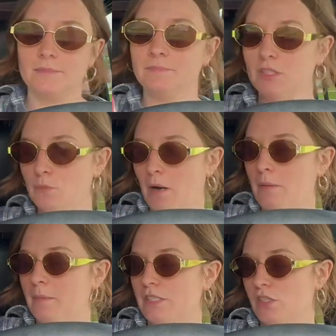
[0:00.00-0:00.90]
You
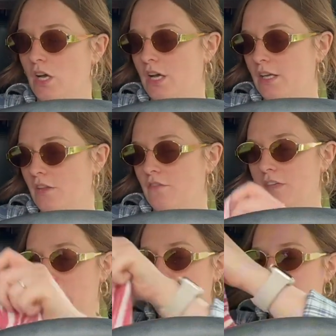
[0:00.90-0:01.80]
probably saw another
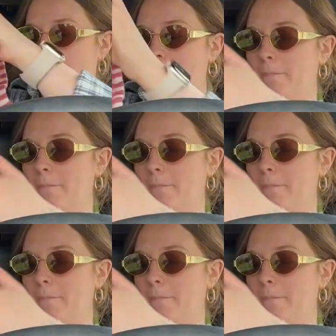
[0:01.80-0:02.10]
video of them,